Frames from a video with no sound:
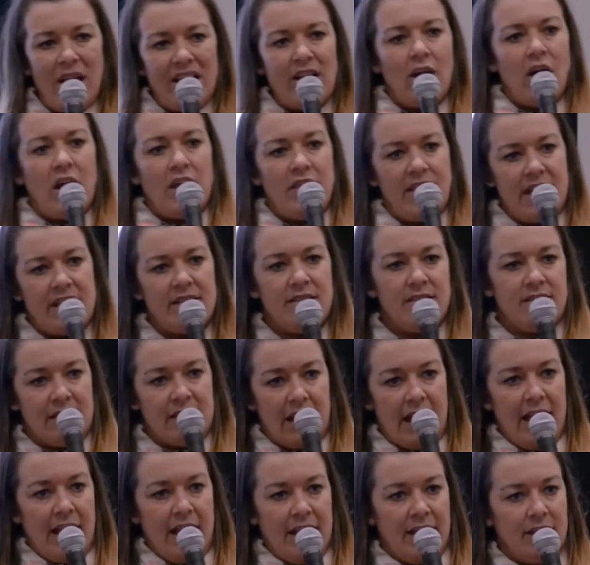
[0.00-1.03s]
I then
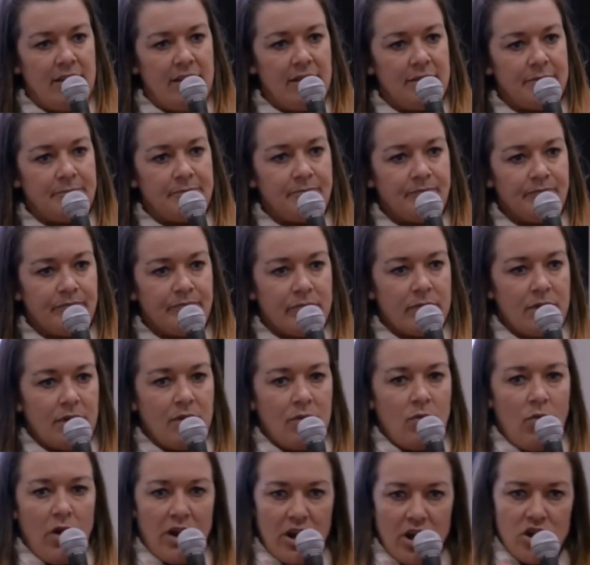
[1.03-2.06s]
say,
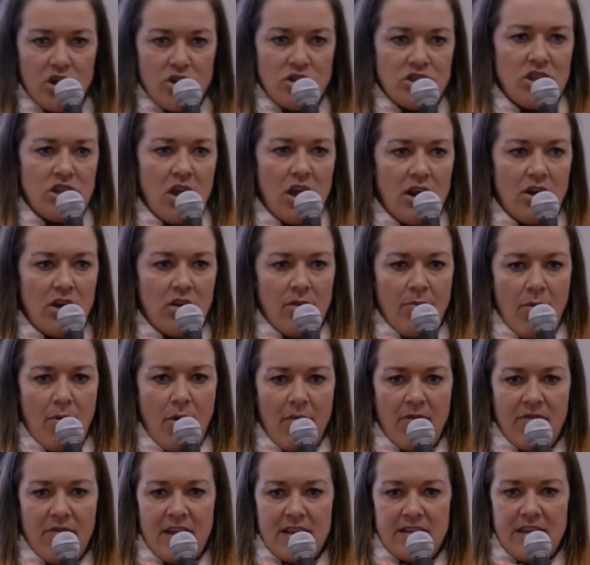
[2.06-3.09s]
why don't you sign on the
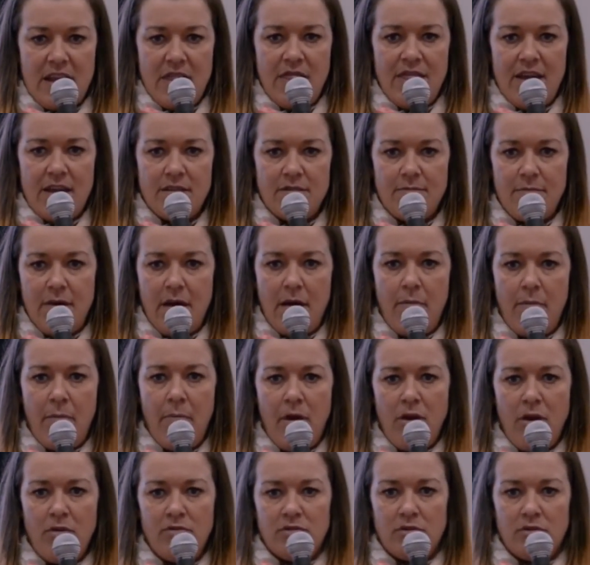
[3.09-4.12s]
bottom of that £10,000
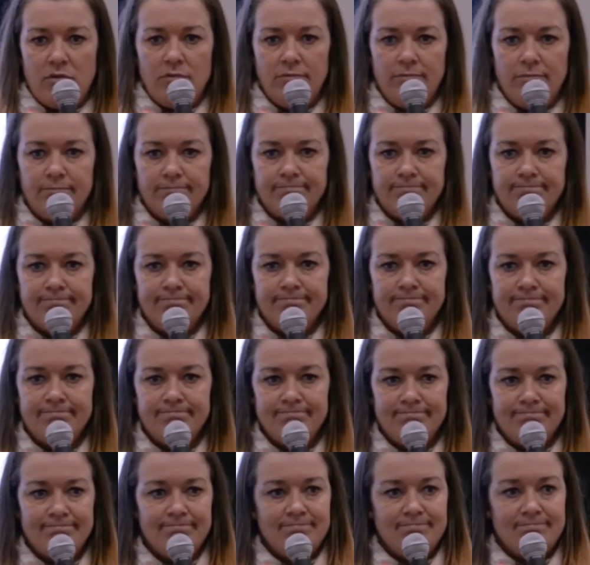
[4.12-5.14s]
proposal?
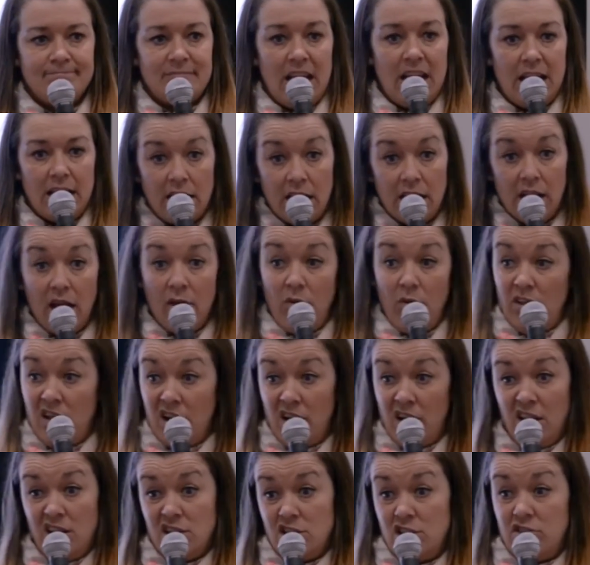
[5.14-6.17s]
They're going to go, well, the
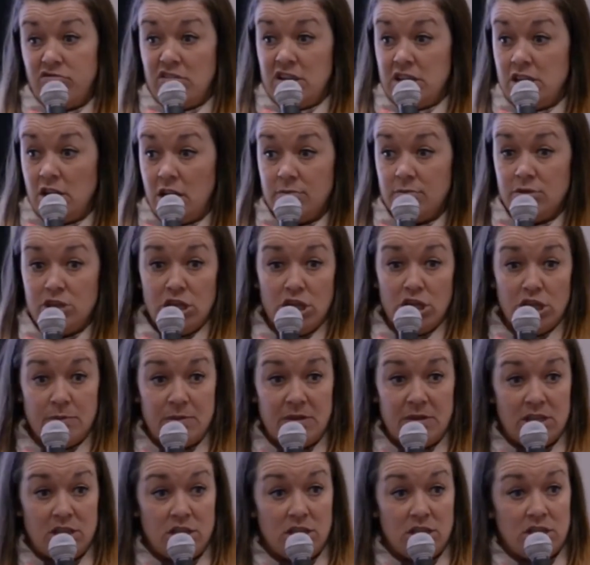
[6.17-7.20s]
last 3 times she asked
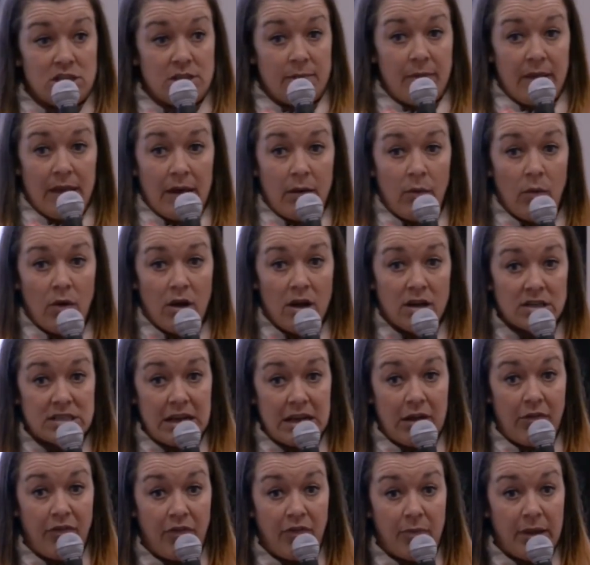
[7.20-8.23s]
me to do something, it worked
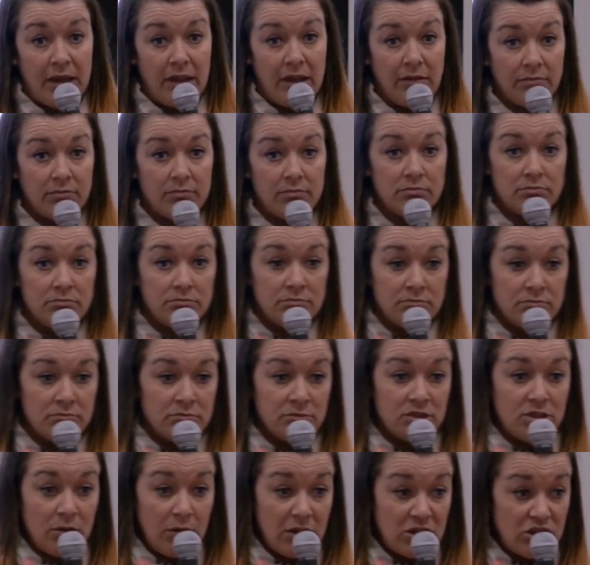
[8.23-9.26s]
out for me.
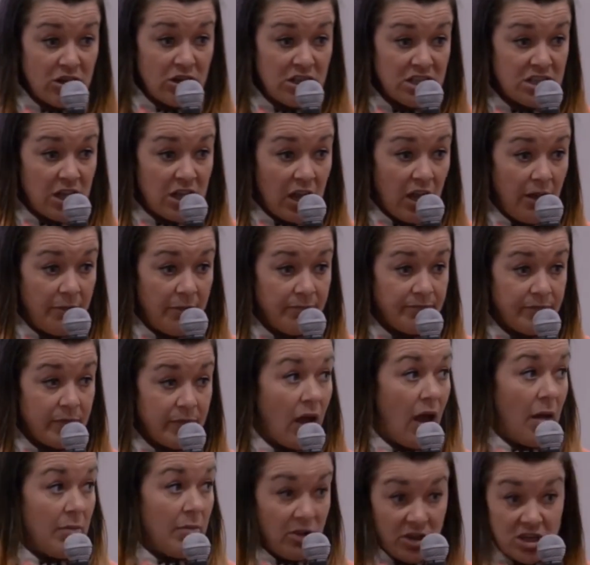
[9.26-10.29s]
So I trust her,
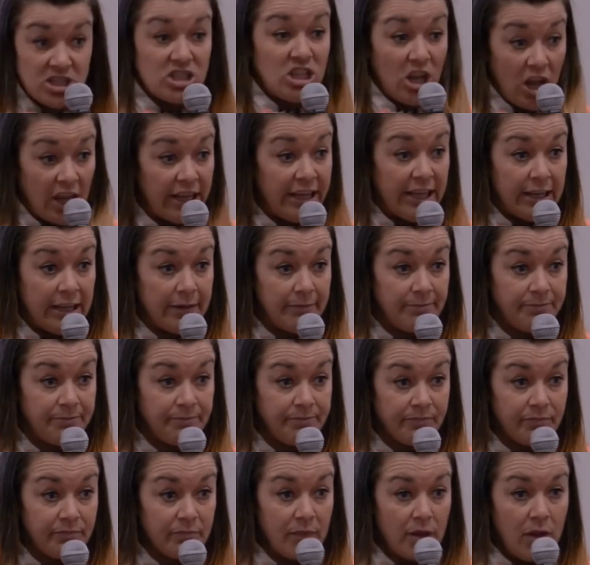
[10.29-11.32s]
I'm going to sign it.
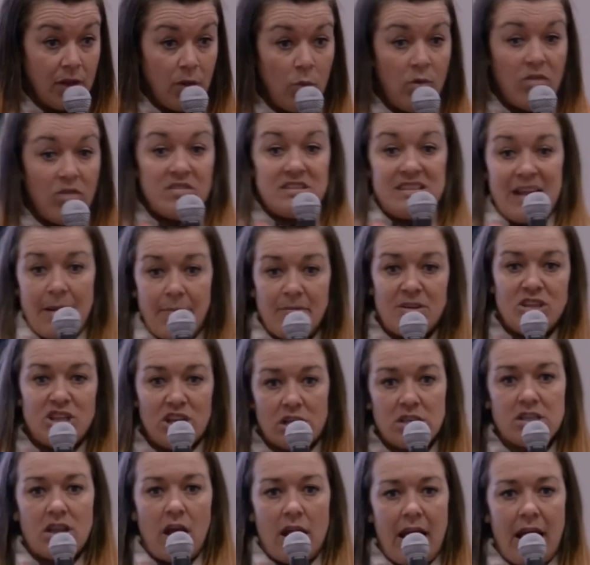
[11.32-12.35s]
We're establishing
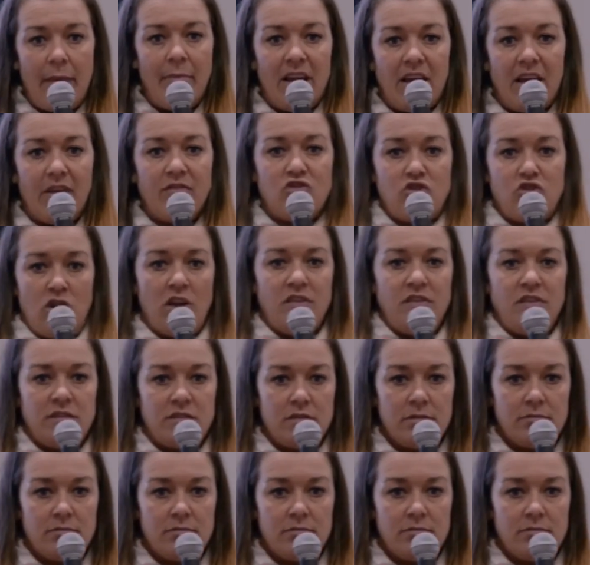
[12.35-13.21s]
a dynamic of trust